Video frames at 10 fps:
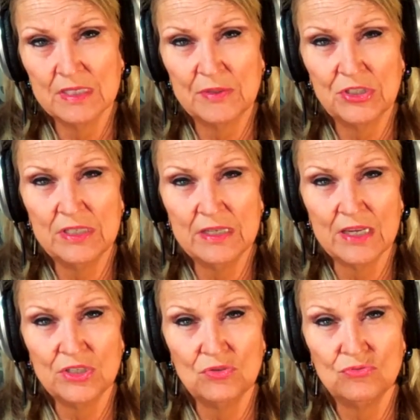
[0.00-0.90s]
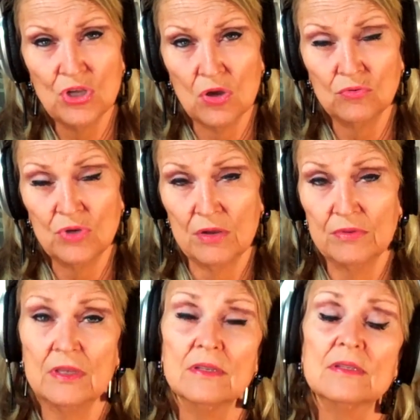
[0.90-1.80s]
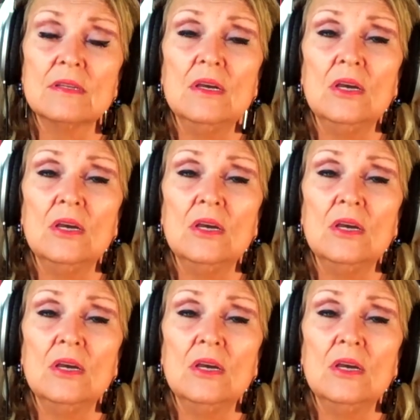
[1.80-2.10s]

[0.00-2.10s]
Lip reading: but just in case you don't know this,